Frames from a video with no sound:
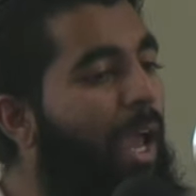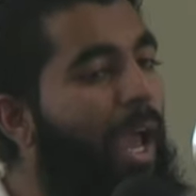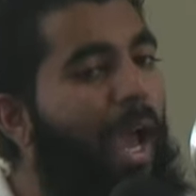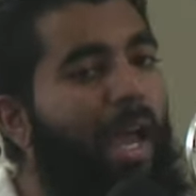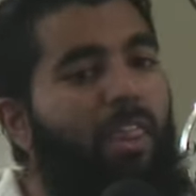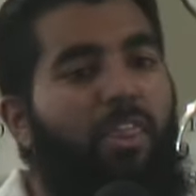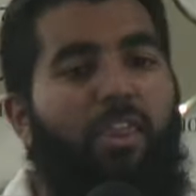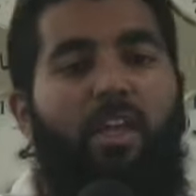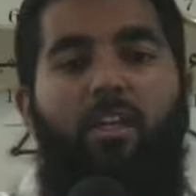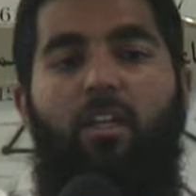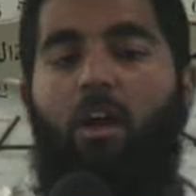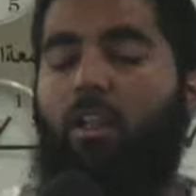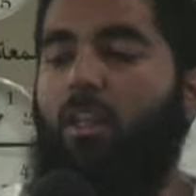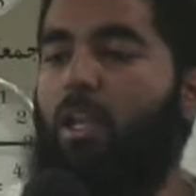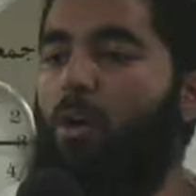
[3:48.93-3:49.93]
And then
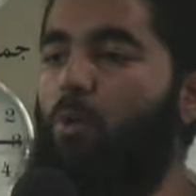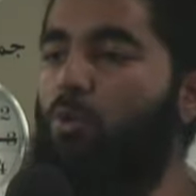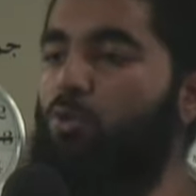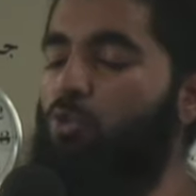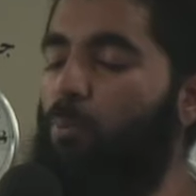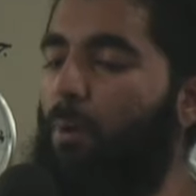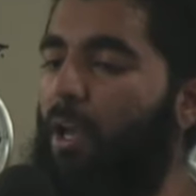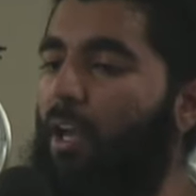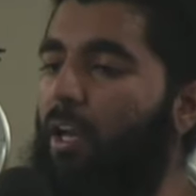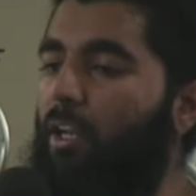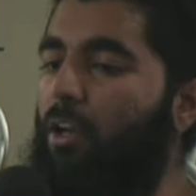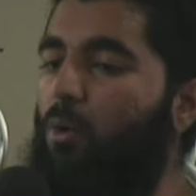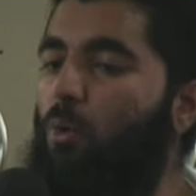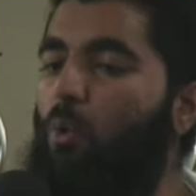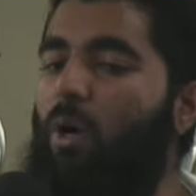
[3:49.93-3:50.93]
Allah
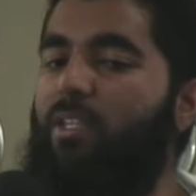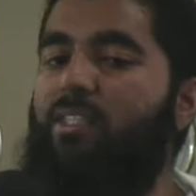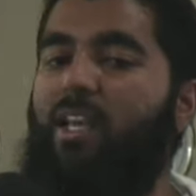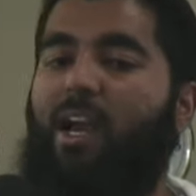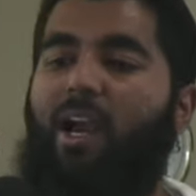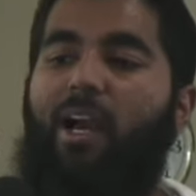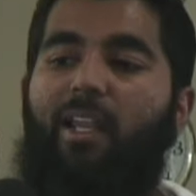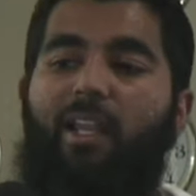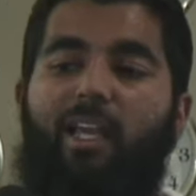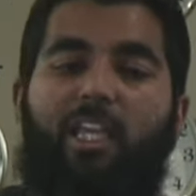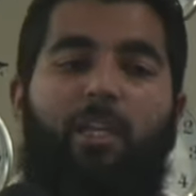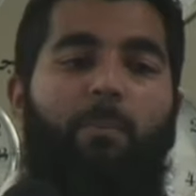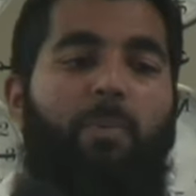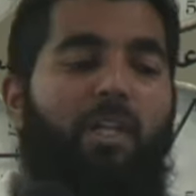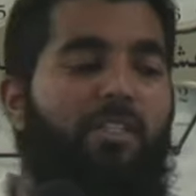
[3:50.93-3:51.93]
subhanahu wa ta'ala,
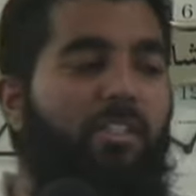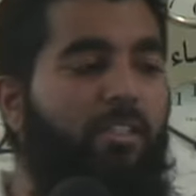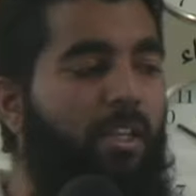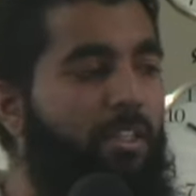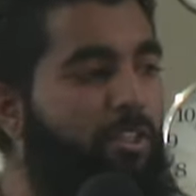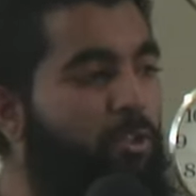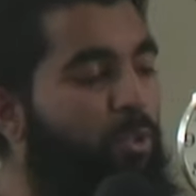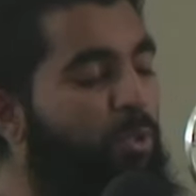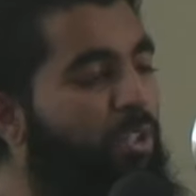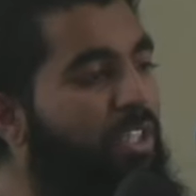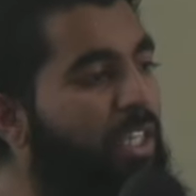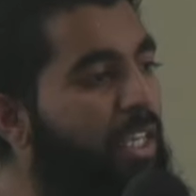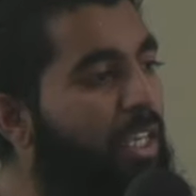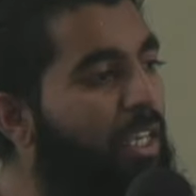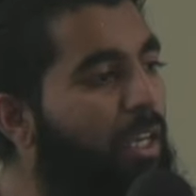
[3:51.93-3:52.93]
He blessed us to
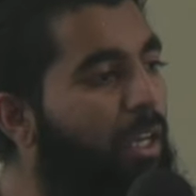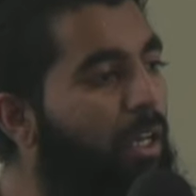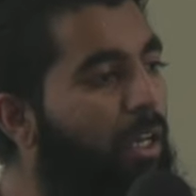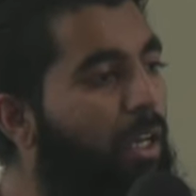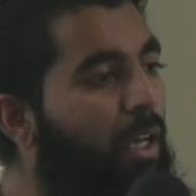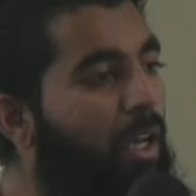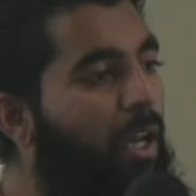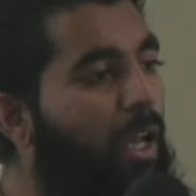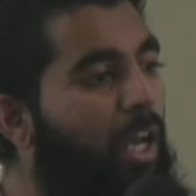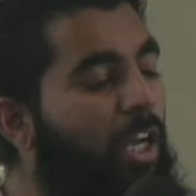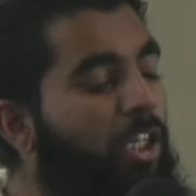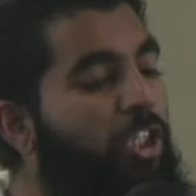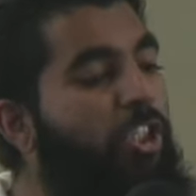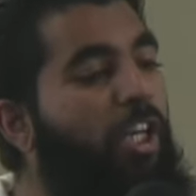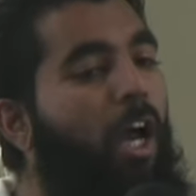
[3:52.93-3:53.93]
see
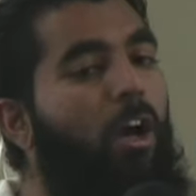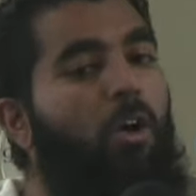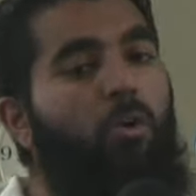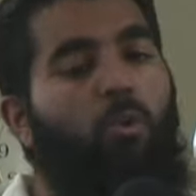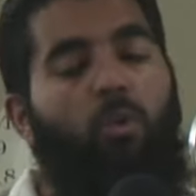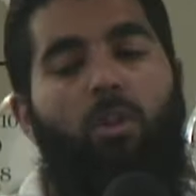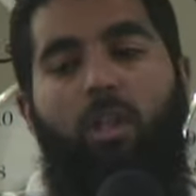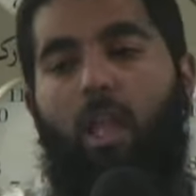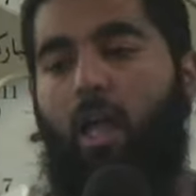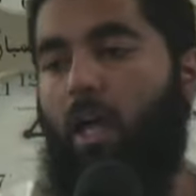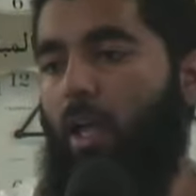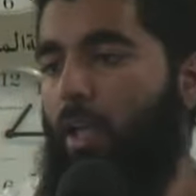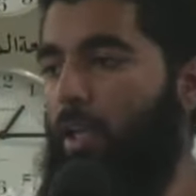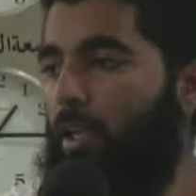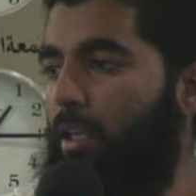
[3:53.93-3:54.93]

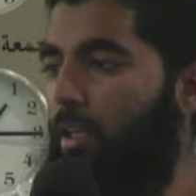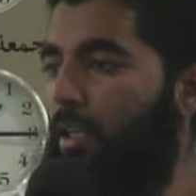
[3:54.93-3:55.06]
Shahrullah.